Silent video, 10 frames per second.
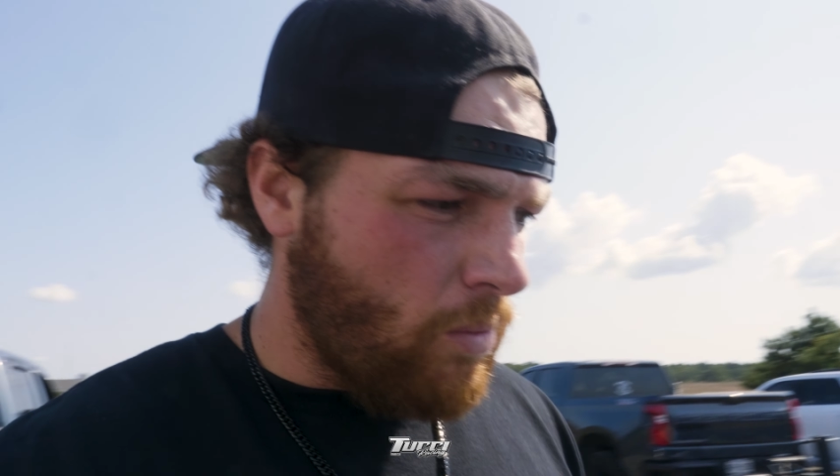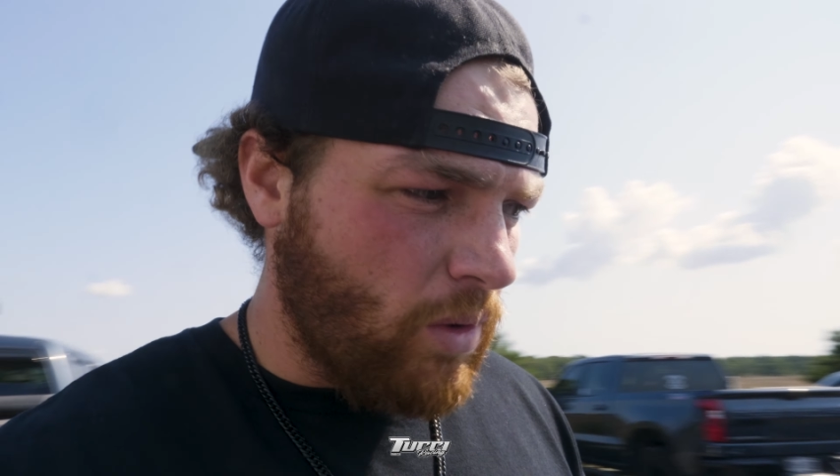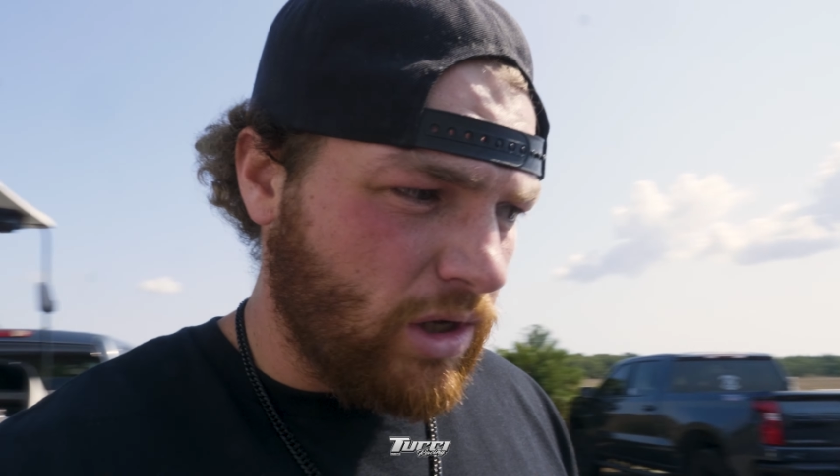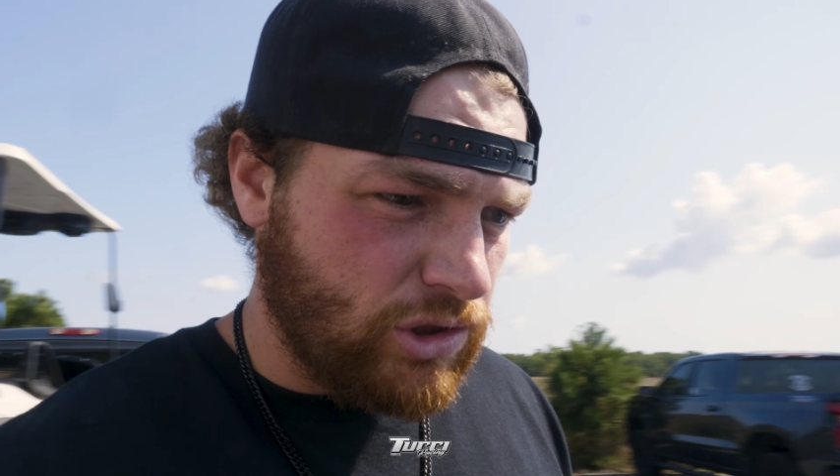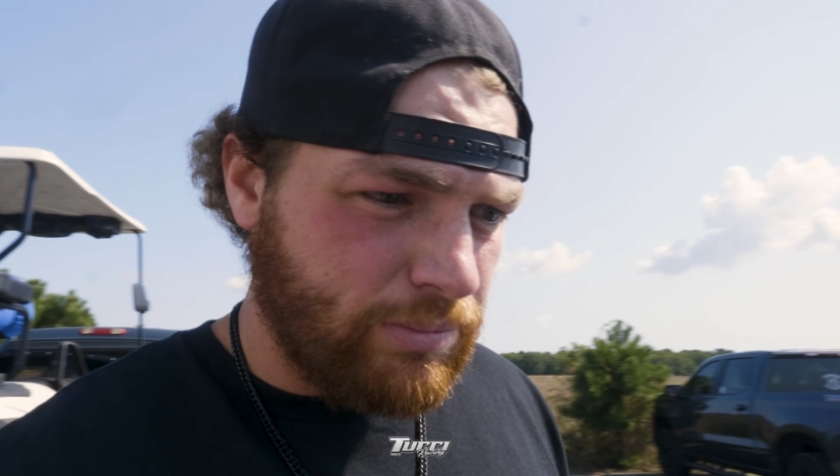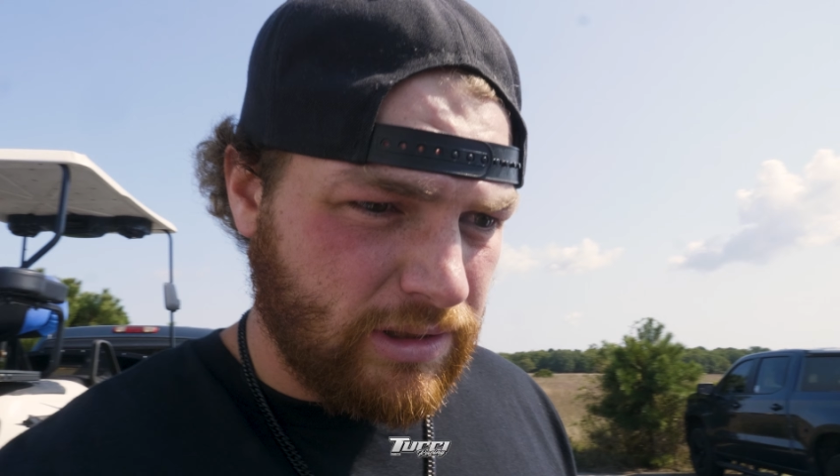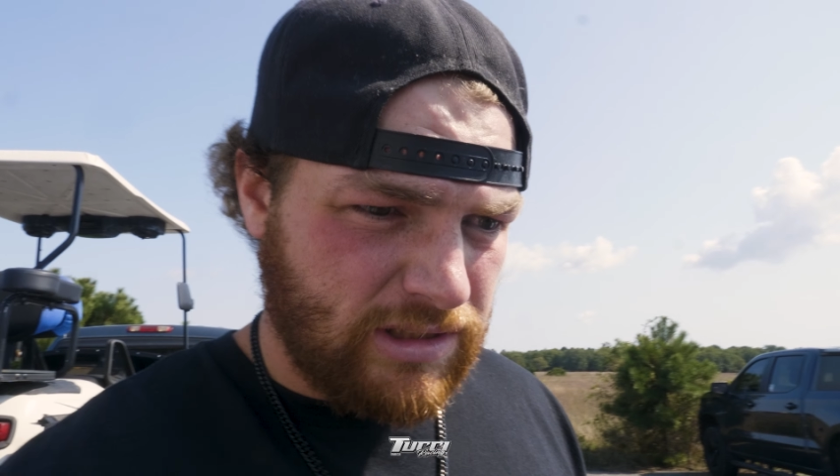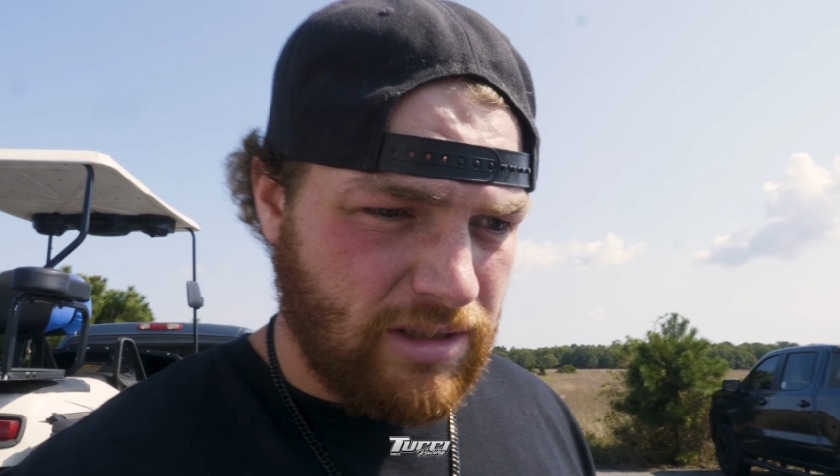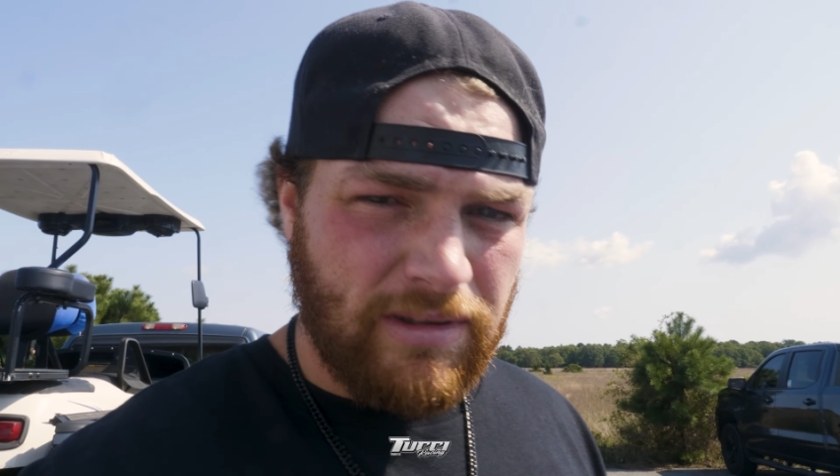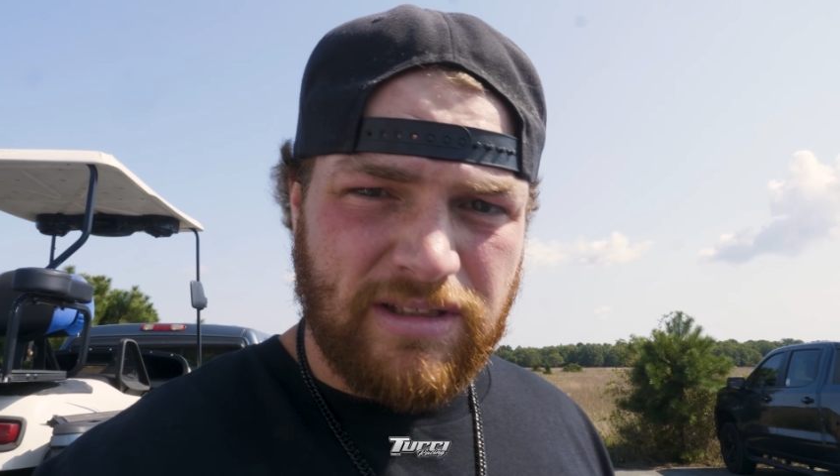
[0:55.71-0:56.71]
We also put
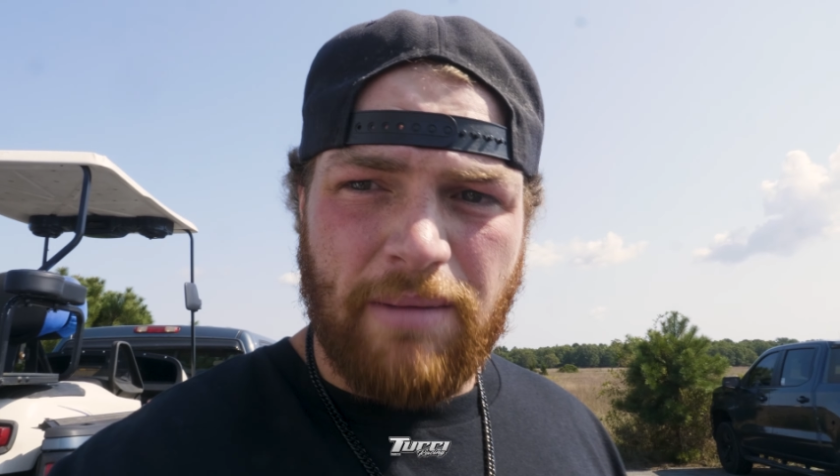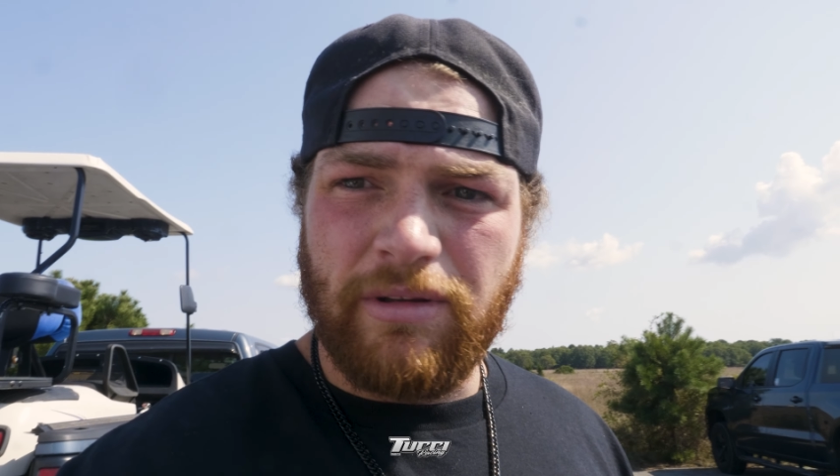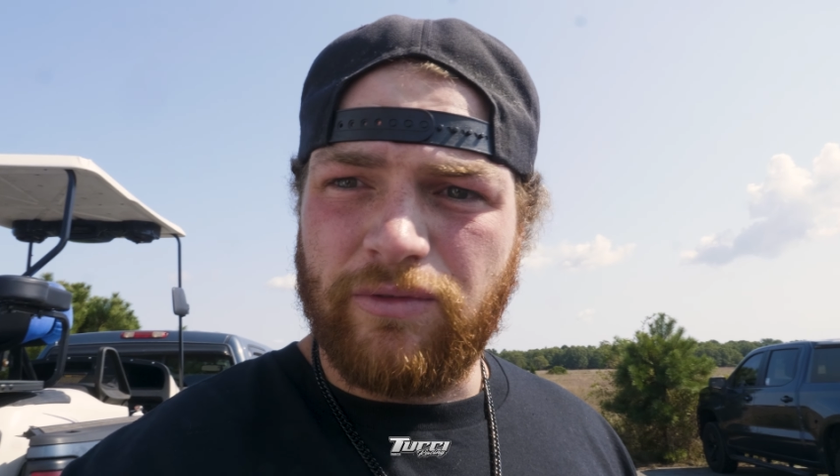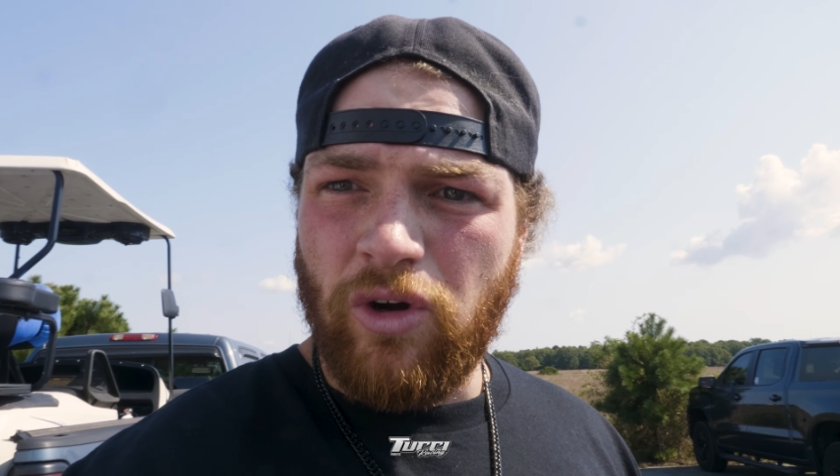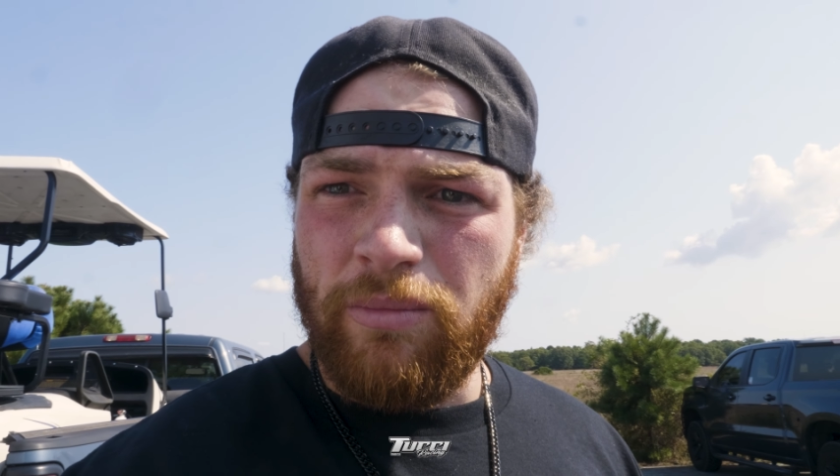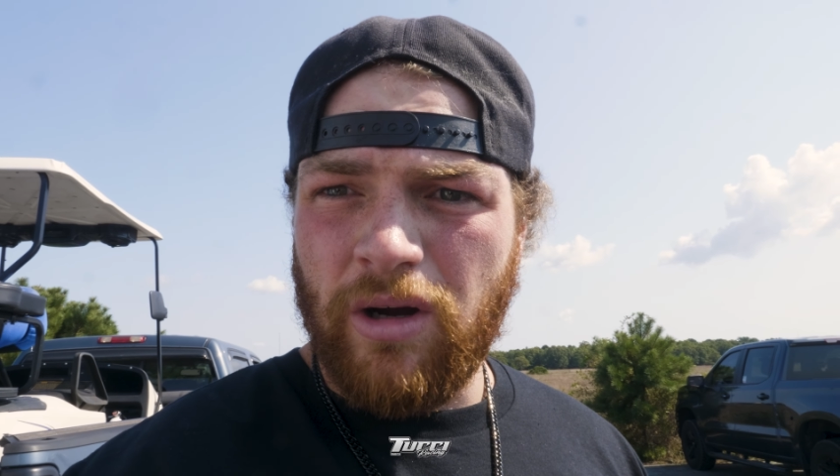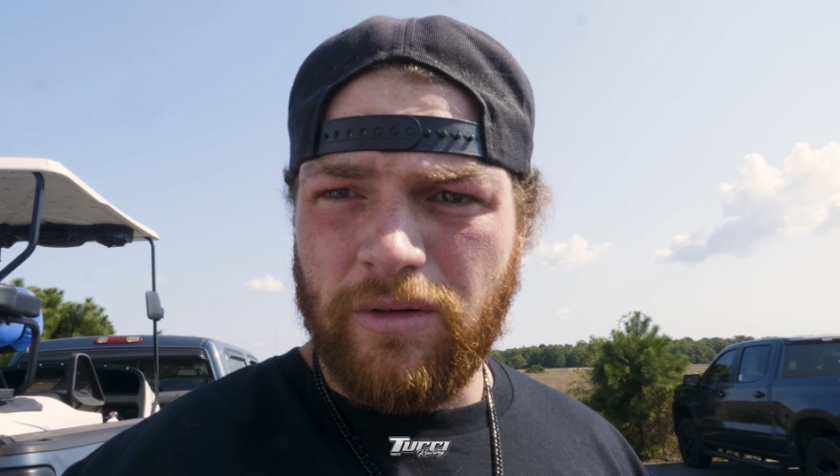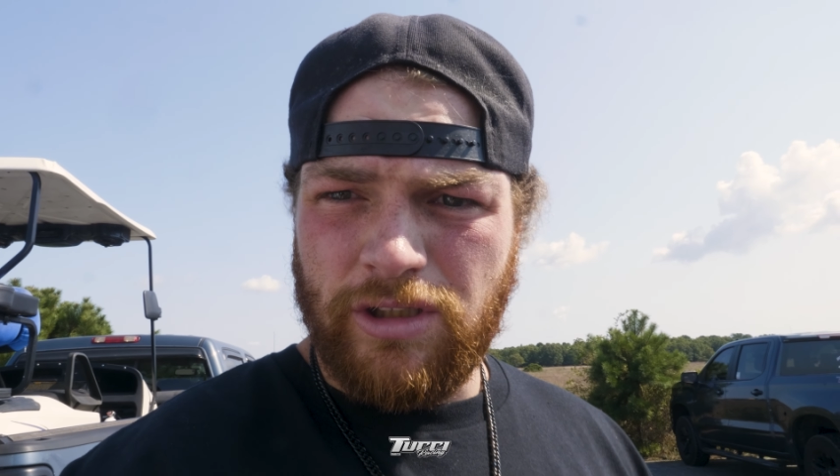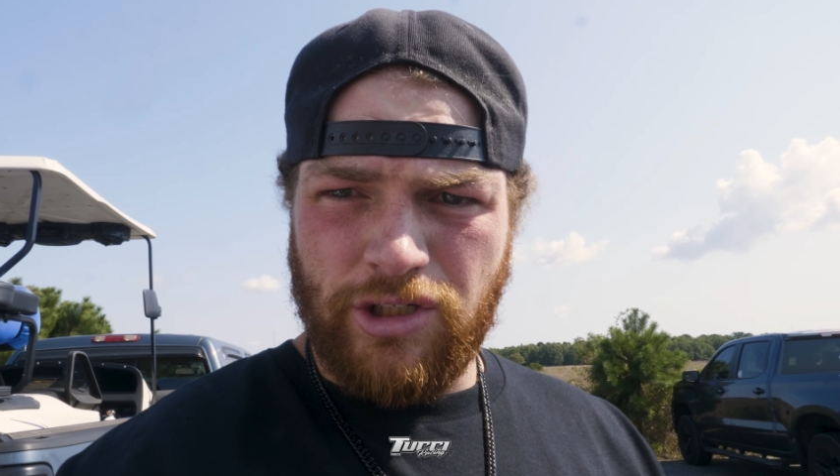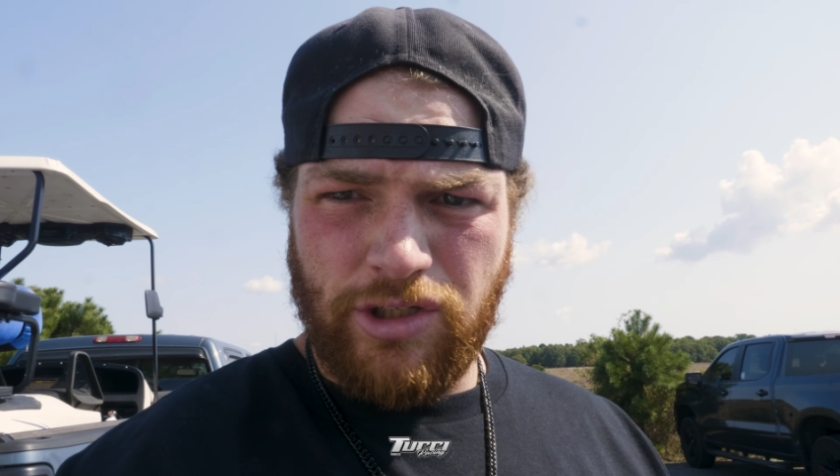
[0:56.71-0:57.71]
some on top of the roll bar,
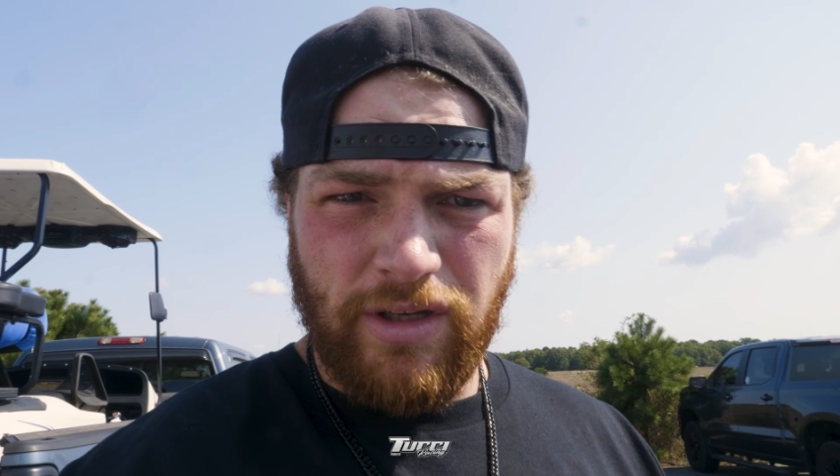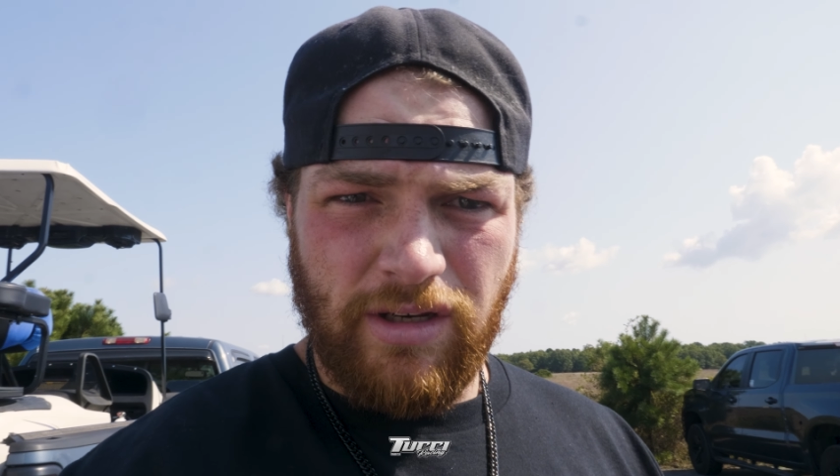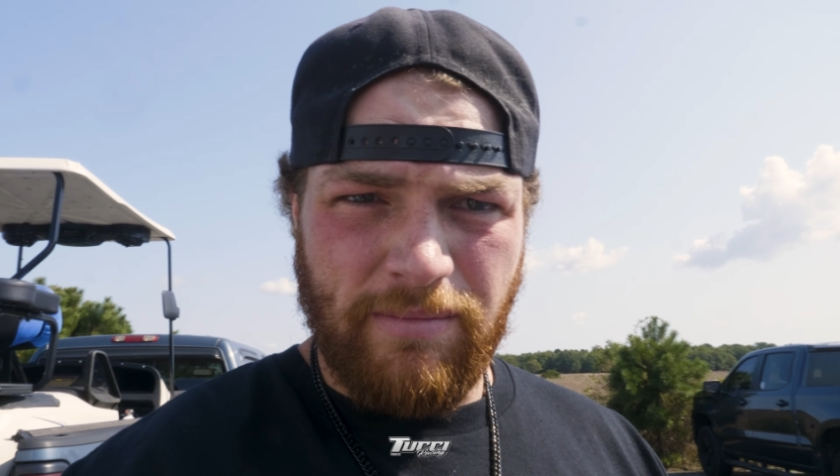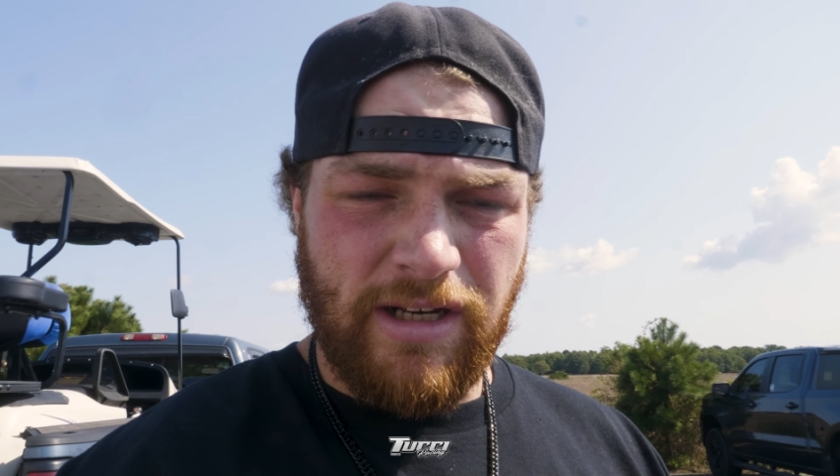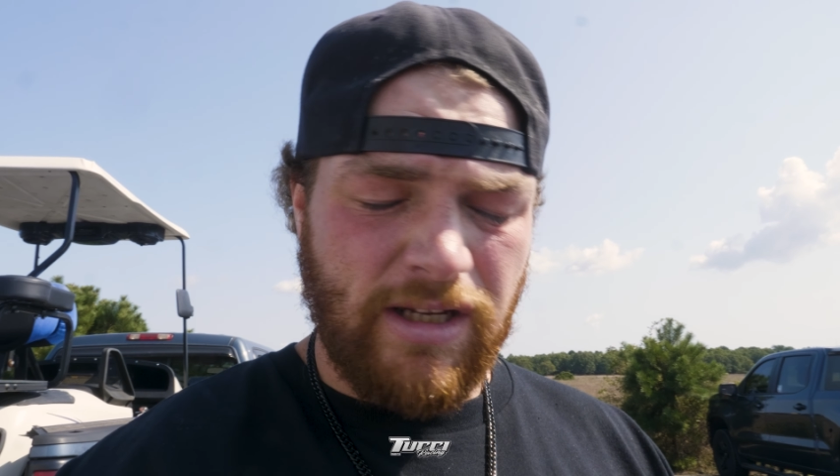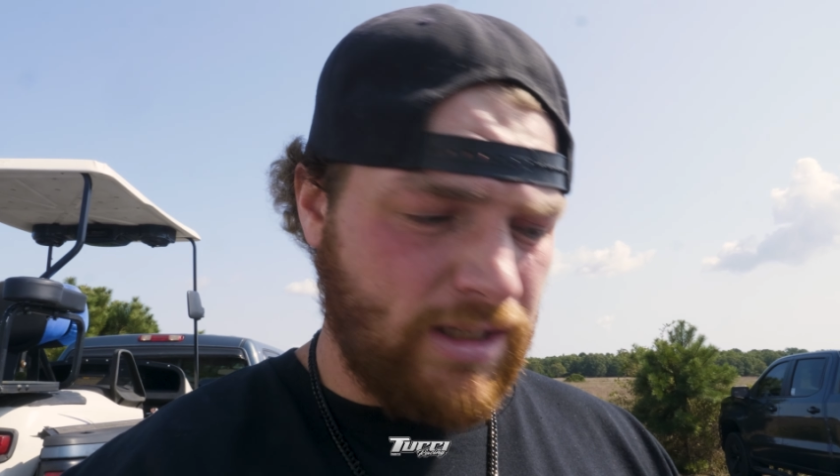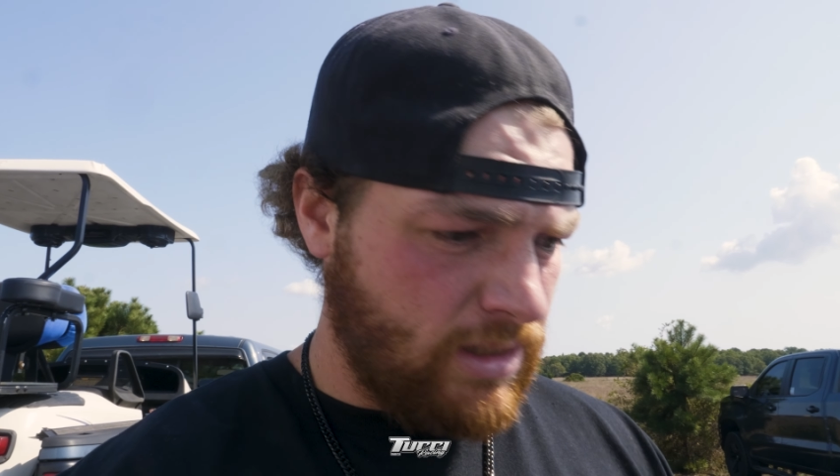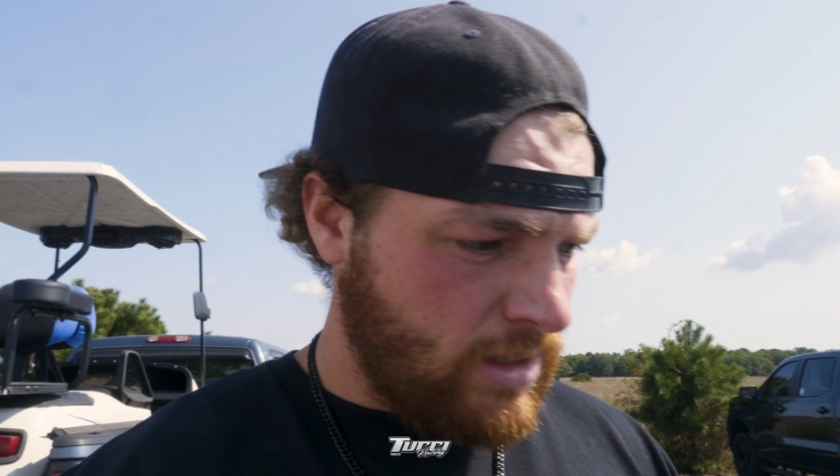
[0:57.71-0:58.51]
which I'll show you in a minute.